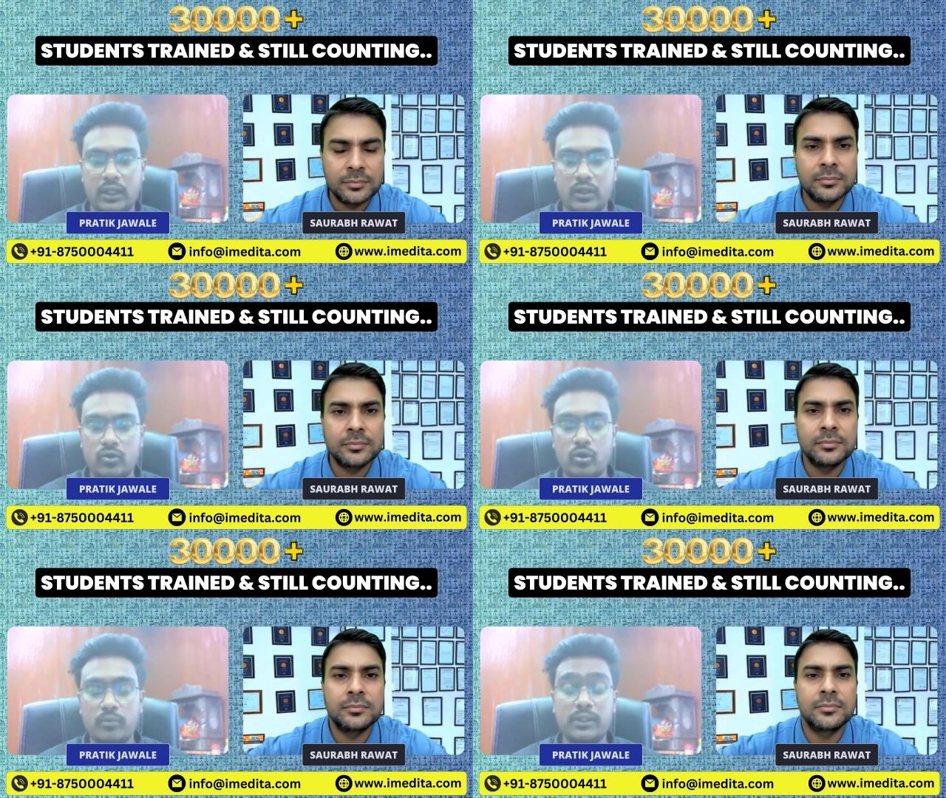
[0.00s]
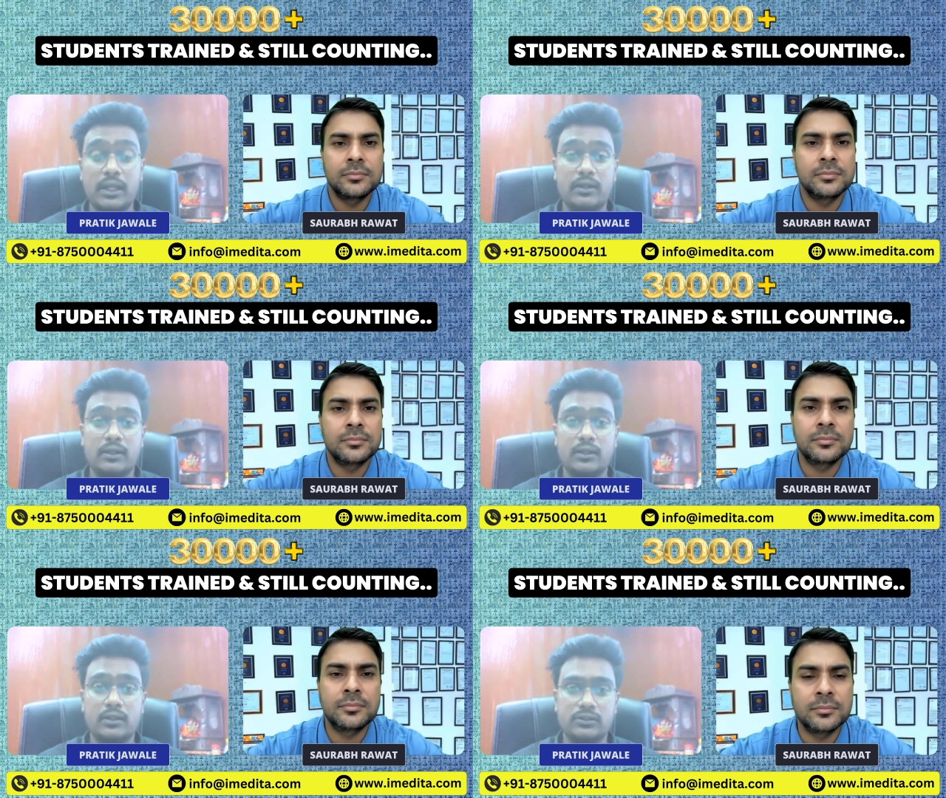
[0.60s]
Speaker 1: He told me that
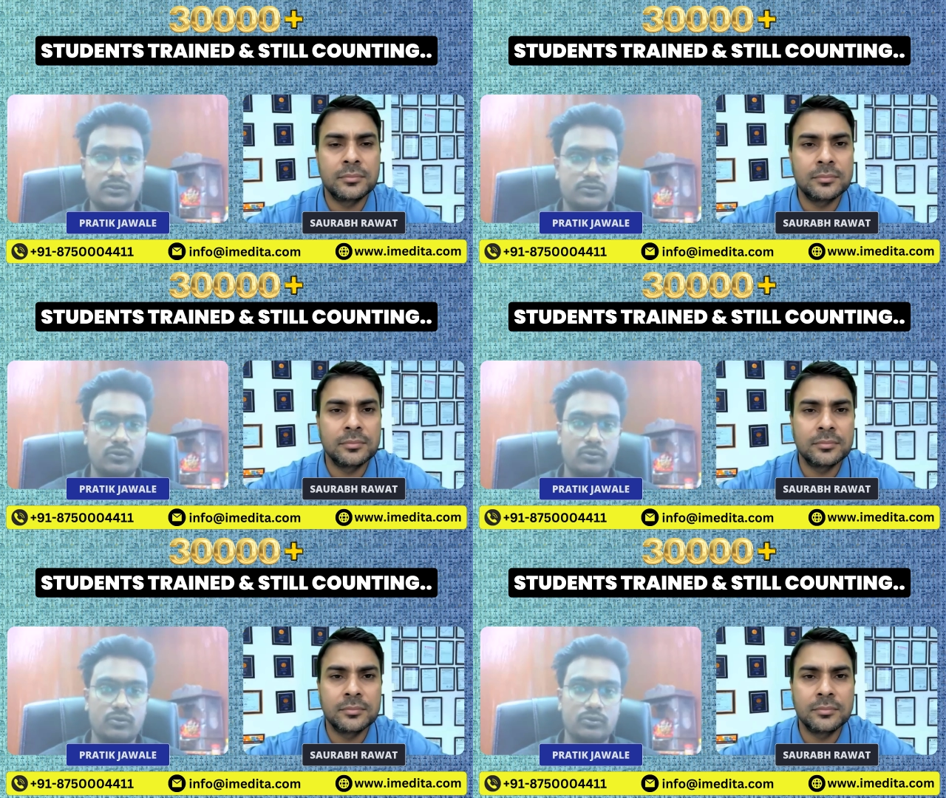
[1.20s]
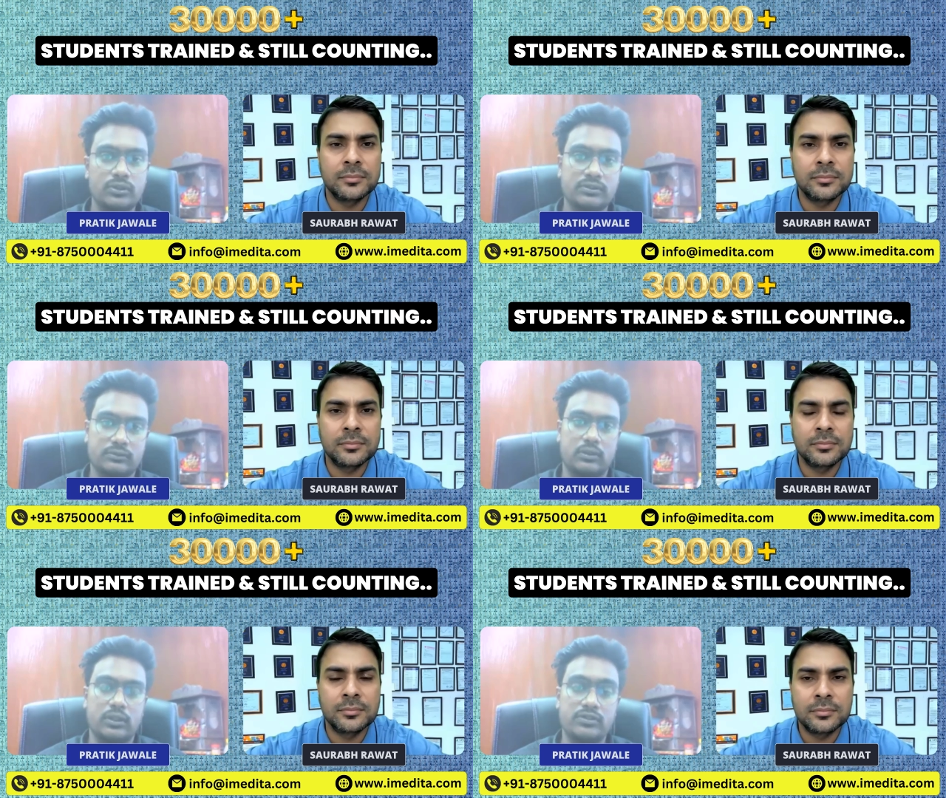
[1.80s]
uh, just go to this
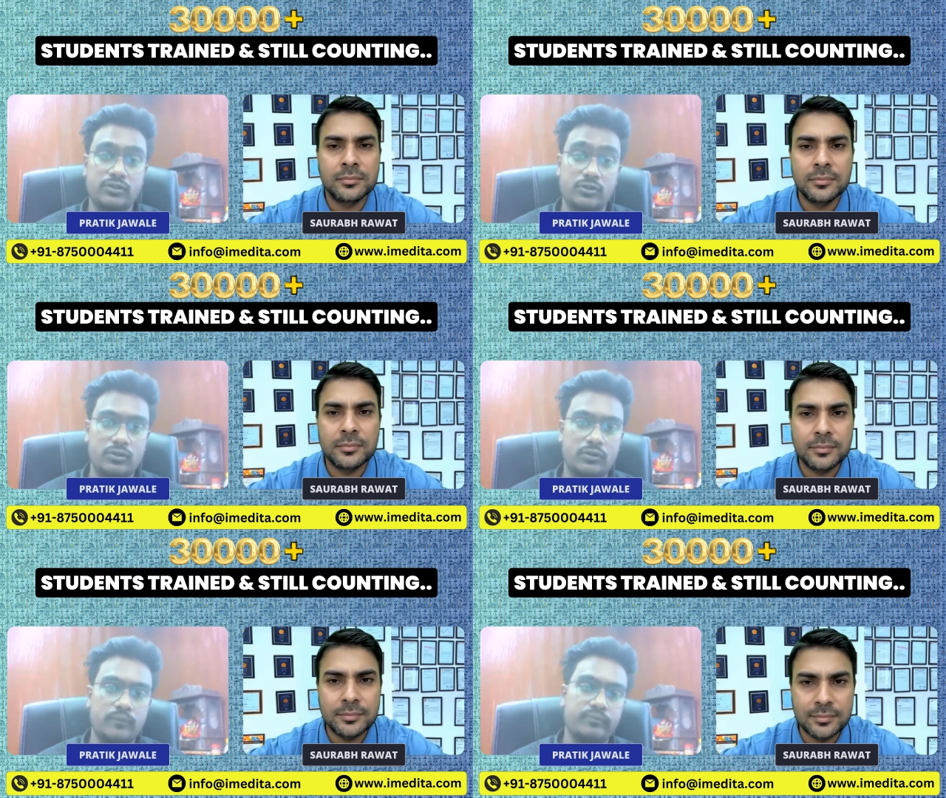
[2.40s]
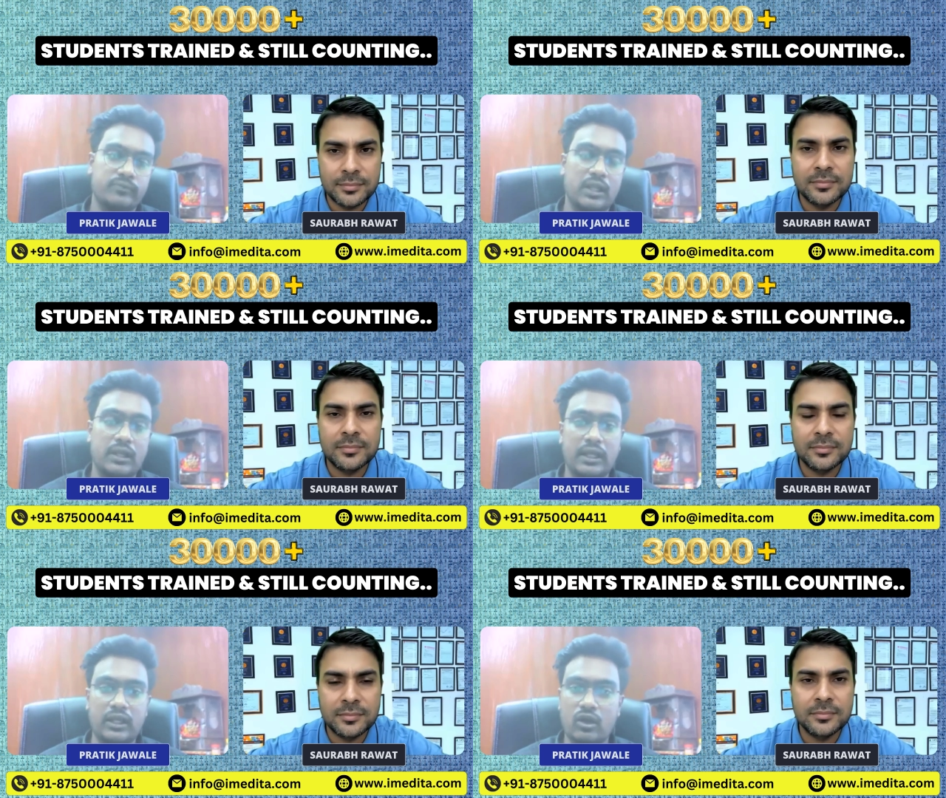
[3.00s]
uh, institute.
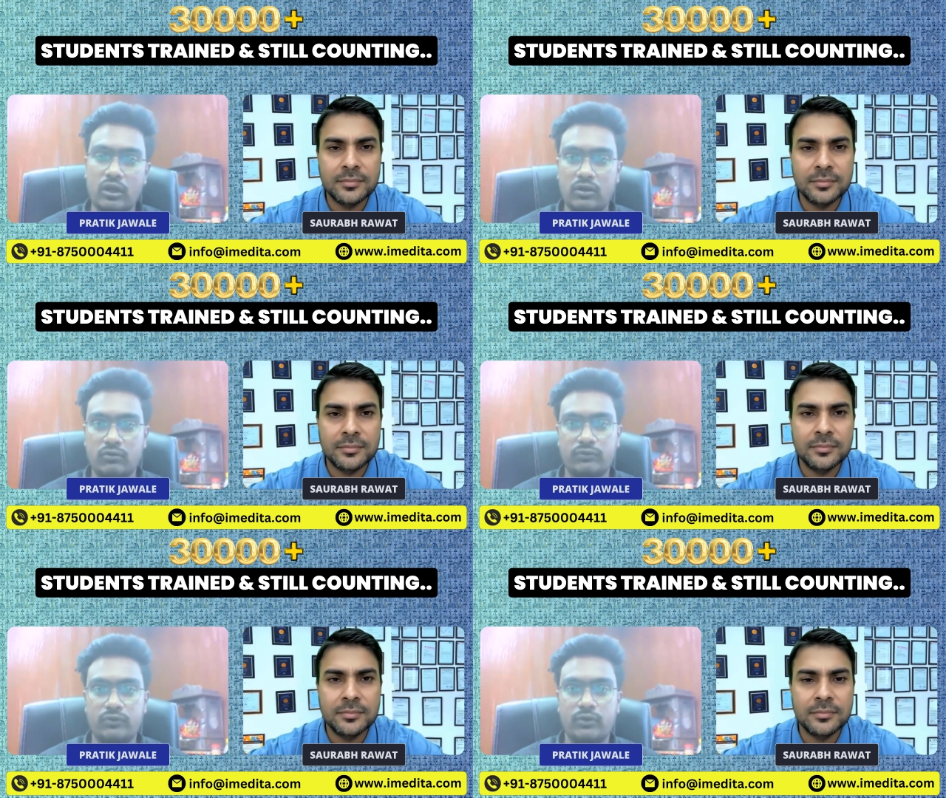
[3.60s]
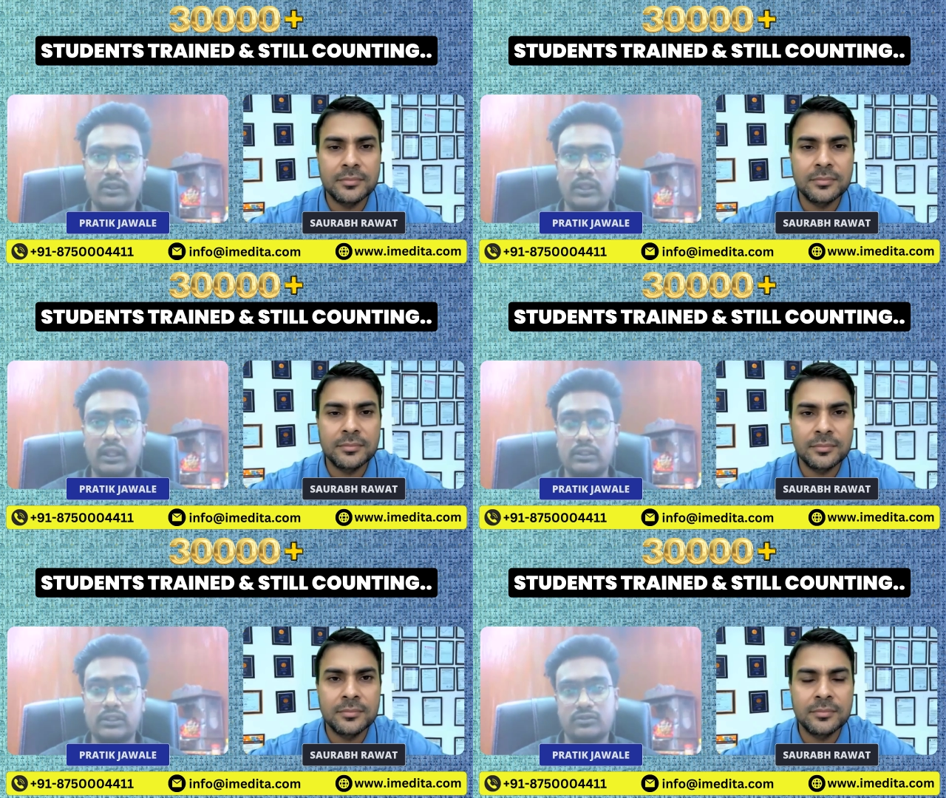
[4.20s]
They'll take care of you and
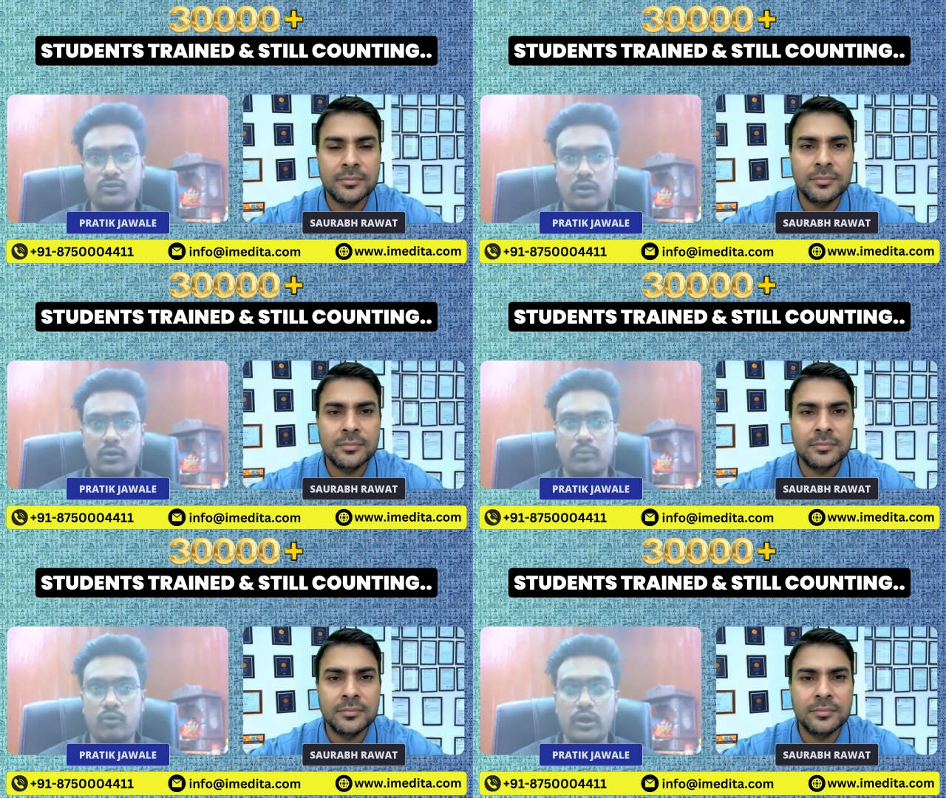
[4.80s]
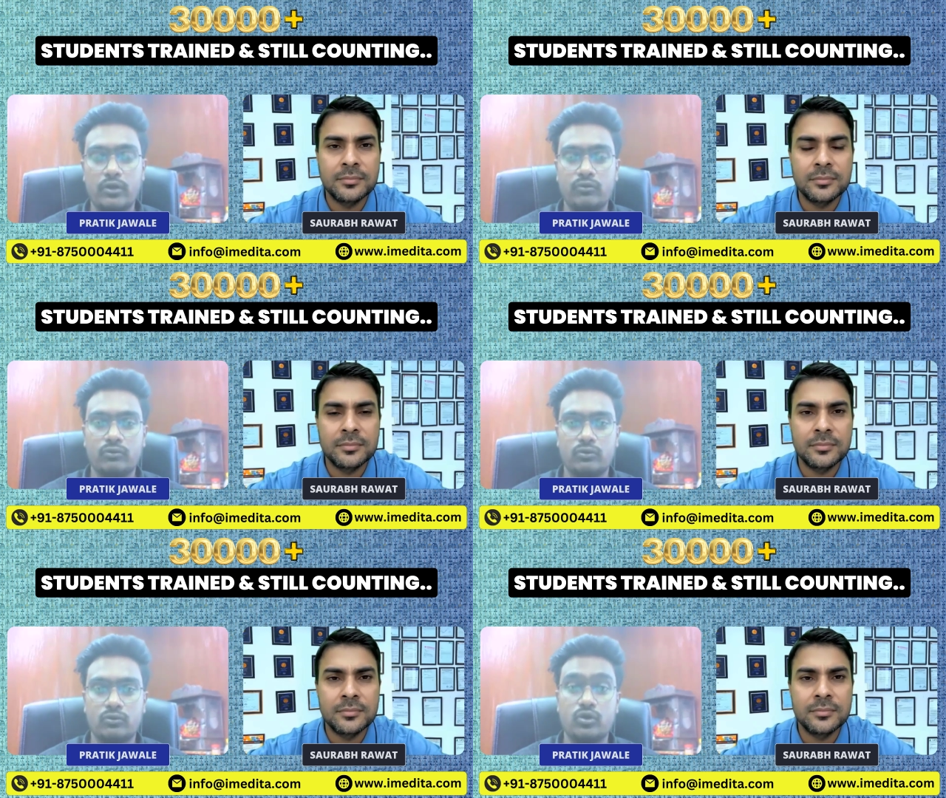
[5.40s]
they'll just uh, provide
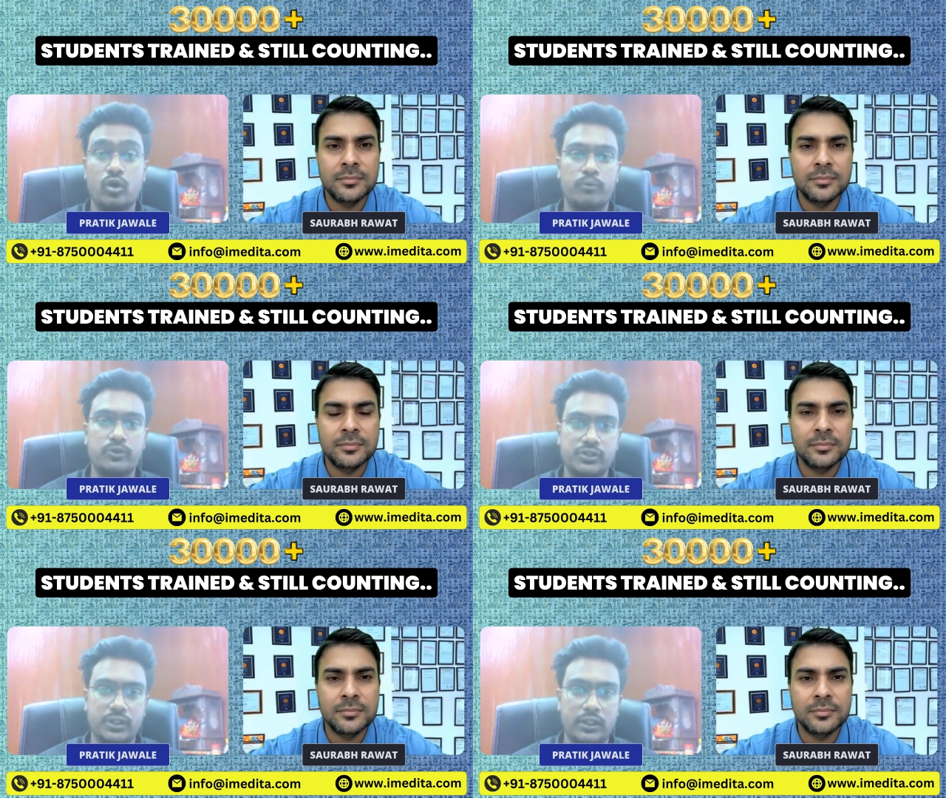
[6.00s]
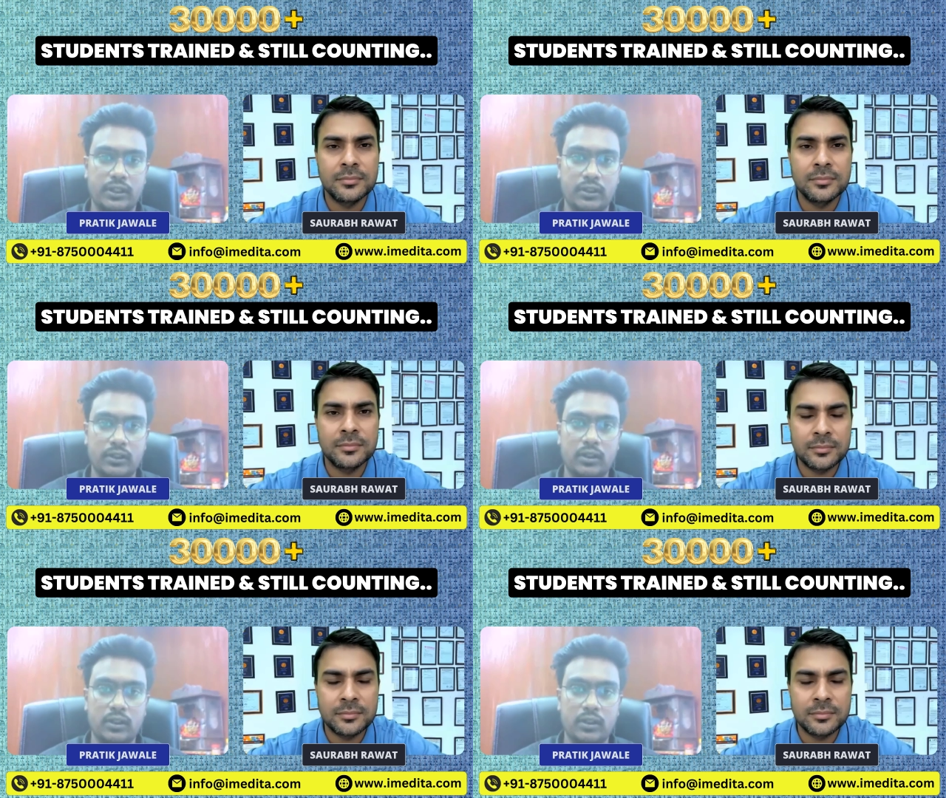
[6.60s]
you good opportunity